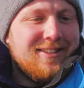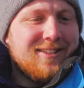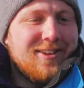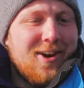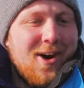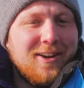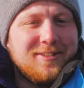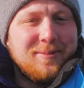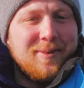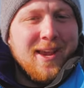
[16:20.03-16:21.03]
Just an
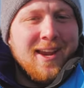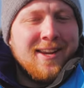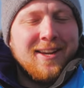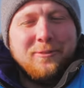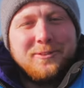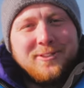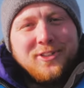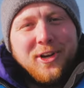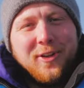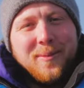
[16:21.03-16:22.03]
awesome day. It was a
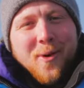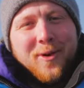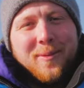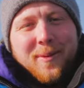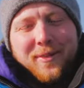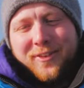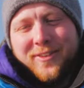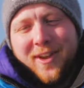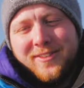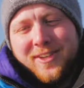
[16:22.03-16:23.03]
chilly morning, but the
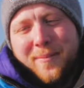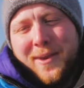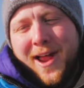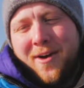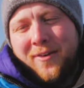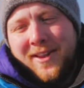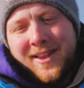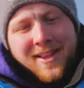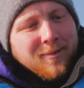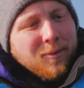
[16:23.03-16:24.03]
sun's coming out.
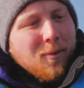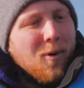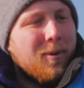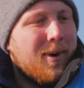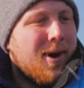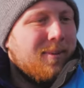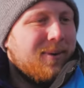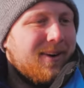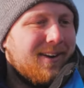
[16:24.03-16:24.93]
We're warming up.